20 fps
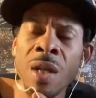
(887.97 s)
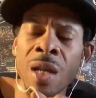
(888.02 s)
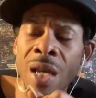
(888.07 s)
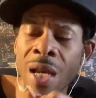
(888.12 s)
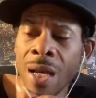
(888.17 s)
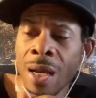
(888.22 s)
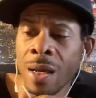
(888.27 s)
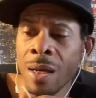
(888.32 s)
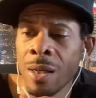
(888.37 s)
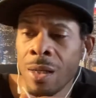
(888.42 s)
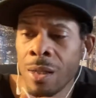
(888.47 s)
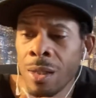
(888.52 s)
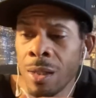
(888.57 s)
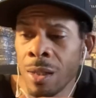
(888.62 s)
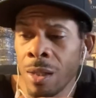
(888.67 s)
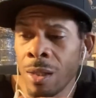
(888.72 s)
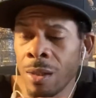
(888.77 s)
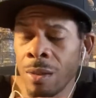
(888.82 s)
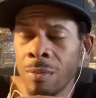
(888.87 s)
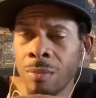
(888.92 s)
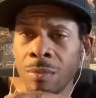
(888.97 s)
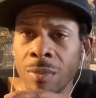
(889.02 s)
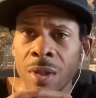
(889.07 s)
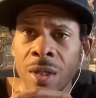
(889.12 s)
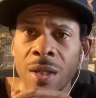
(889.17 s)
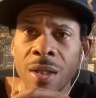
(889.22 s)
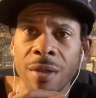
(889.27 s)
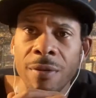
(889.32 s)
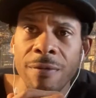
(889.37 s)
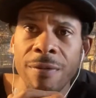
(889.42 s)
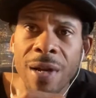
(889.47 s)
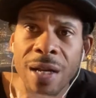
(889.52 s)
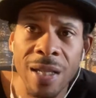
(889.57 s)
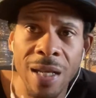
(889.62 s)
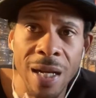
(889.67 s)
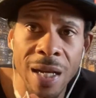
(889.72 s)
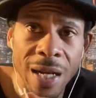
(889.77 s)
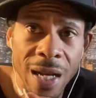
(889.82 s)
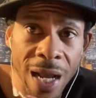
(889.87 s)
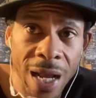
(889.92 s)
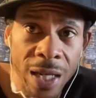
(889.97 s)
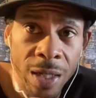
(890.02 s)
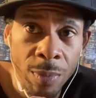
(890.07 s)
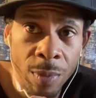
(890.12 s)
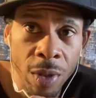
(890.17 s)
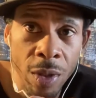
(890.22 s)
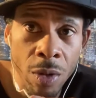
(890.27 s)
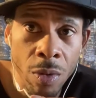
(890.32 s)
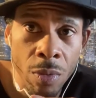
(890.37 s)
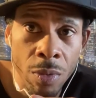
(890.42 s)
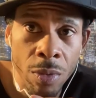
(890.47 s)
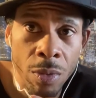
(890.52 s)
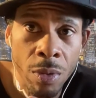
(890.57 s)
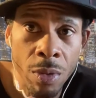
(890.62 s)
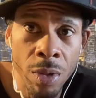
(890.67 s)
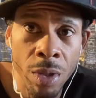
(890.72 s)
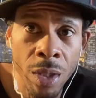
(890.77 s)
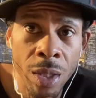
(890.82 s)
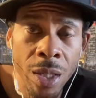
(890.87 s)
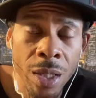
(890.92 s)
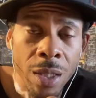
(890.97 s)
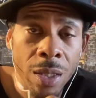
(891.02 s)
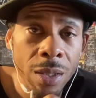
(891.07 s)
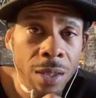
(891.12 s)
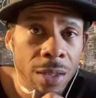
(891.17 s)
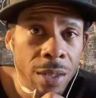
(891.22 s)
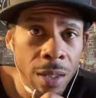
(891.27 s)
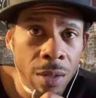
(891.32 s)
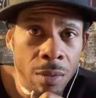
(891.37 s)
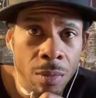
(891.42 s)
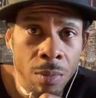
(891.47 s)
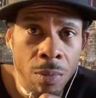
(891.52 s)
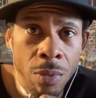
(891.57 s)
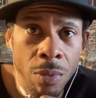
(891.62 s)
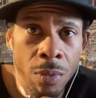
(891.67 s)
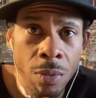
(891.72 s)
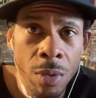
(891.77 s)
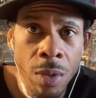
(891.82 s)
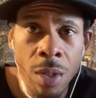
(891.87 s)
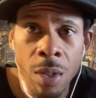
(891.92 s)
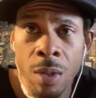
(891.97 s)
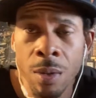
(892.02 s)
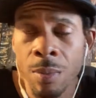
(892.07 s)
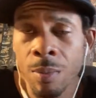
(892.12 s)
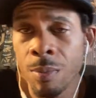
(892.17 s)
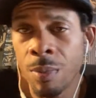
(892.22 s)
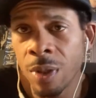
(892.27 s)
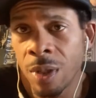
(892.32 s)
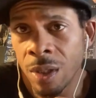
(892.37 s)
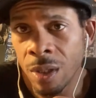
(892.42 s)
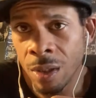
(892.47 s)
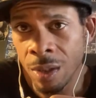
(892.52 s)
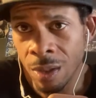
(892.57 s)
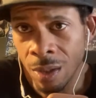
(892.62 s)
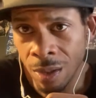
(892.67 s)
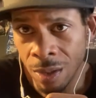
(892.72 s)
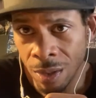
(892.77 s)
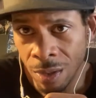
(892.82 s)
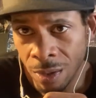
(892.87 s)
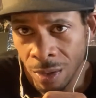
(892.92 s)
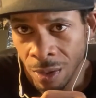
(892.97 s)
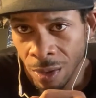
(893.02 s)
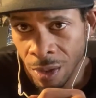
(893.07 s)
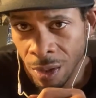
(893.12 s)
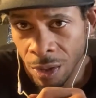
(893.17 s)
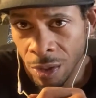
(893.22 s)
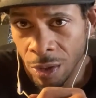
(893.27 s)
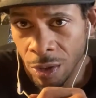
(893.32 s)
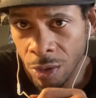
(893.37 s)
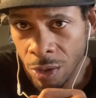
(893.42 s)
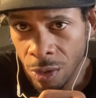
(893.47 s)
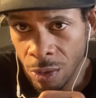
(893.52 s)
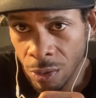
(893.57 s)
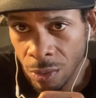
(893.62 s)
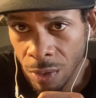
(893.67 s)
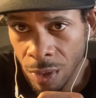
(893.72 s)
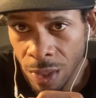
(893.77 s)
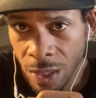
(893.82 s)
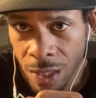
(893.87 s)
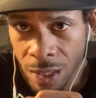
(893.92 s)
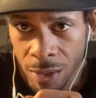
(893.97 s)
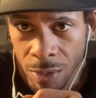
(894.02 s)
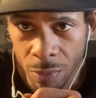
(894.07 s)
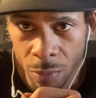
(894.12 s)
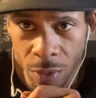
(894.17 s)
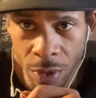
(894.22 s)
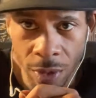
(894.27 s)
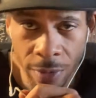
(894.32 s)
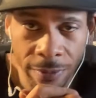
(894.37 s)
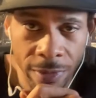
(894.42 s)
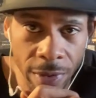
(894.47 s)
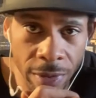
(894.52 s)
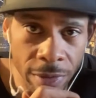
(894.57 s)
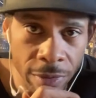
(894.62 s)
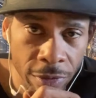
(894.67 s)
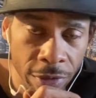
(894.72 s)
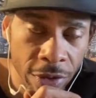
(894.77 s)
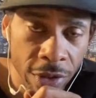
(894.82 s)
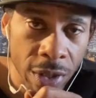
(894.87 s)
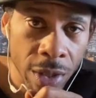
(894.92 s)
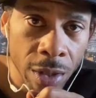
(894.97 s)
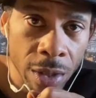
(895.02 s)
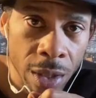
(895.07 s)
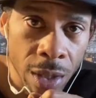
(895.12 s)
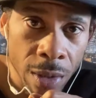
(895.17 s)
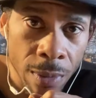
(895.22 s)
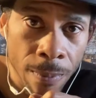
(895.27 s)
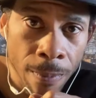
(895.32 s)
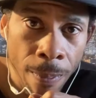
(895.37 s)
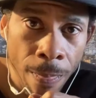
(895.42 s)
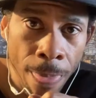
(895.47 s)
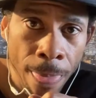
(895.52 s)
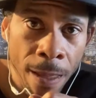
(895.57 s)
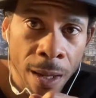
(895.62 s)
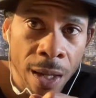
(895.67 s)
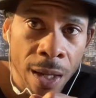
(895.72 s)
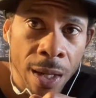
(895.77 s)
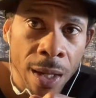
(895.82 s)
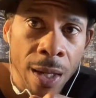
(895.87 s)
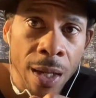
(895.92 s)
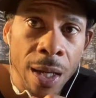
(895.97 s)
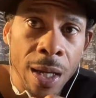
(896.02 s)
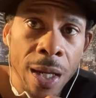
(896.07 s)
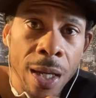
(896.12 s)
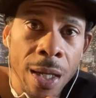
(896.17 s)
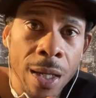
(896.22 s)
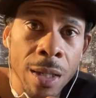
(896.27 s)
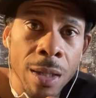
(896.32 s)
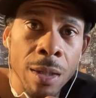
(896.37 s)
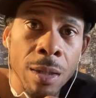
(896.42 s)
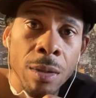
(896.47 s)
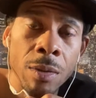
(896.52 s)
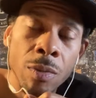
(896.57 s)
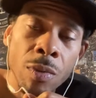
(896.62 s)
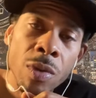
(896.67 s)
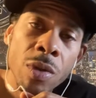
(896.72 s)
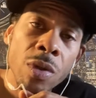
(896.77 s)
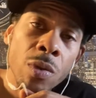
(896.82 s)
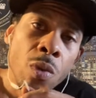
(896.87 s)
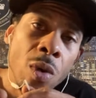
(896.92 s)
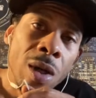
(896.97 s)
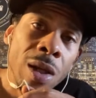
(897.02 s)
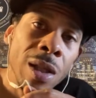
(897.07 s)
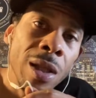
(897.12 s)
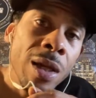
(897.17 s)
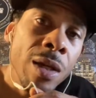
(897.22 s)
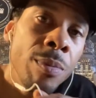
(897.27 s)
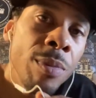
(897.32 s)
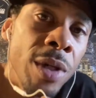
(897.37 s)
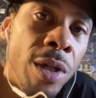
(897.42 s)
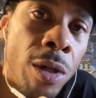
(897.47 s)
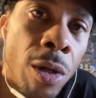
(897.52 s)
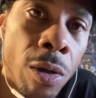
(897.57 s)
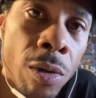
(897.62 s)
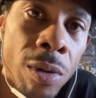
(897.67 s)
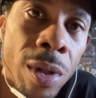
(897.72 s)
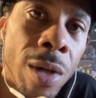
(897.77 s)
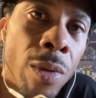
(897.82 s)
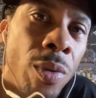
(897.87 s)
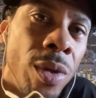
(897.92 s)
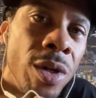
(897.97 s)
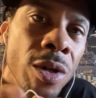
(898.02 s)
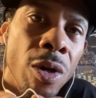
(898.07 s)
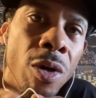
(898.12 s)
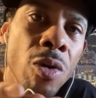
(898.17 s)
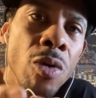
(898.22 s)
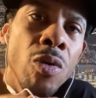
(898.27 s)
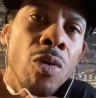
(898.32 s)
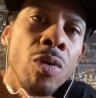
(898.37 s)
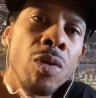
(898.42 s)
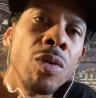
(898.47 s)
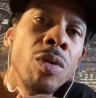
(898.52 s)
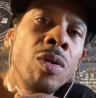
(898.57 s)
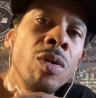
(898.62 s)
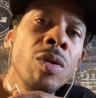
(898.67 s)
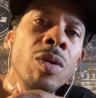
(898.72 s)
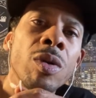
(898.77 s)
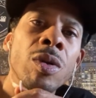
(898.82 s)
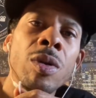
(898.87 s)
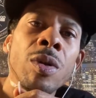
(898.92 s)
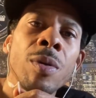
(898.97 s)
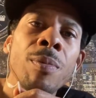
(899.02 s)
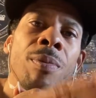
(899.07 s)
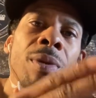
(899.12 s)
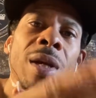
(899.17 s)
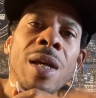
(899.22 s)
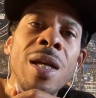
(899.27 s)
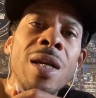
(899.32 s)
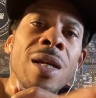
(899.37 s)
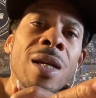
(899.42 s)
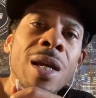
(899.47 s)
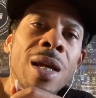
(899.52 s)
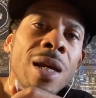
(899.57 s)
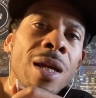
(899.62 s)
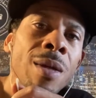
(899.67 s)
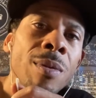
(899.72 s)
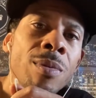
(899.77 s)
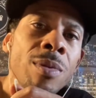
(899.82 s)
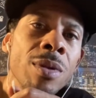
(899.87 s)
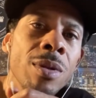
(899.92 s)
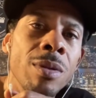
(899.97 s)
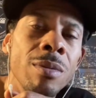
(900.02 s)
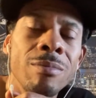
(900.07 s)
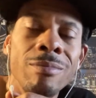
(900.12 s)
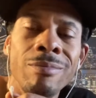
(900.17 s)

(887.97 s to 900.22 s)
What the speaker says: And the fact that it has been going on is terrible. But, again, we are very resilient. And we just want to let it be known that we know you're playing games,